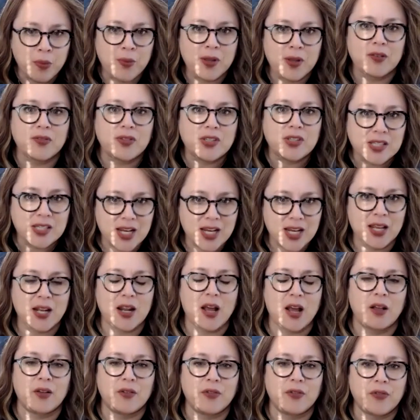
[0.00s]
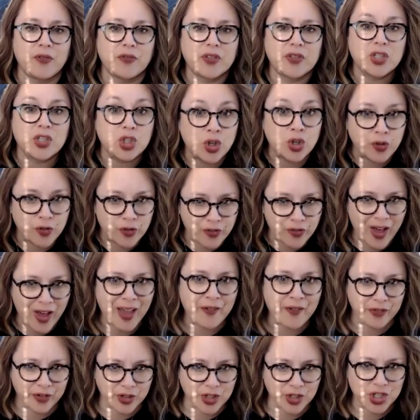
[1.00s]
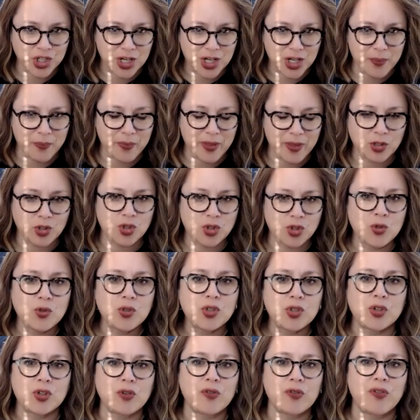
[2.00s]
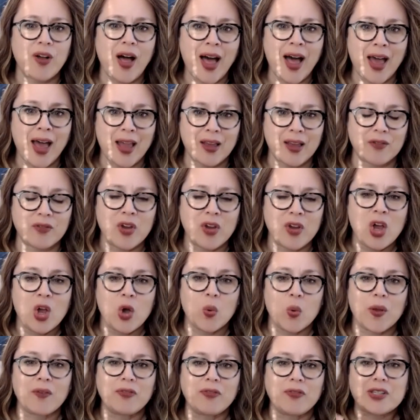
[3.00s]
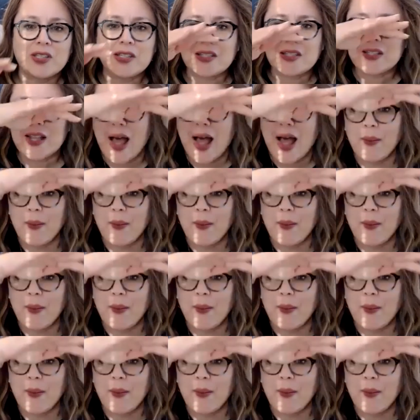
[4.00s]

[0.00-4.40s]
primitive state of survivorship. Like, to survive, we have to stop